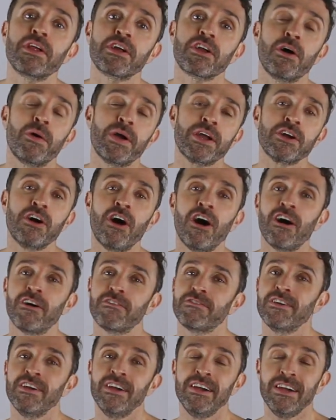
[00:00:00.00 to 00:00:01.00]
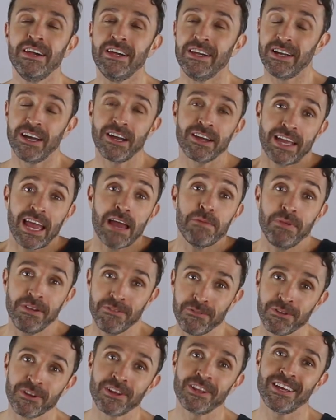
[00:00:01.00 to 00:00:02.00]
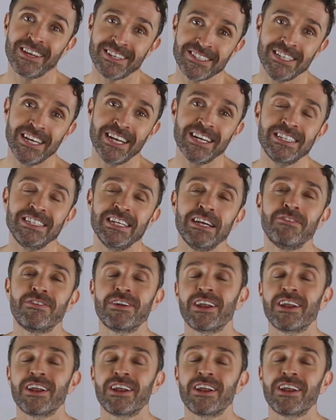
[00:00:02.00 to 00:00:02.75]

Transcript: going off, it can be really addictive.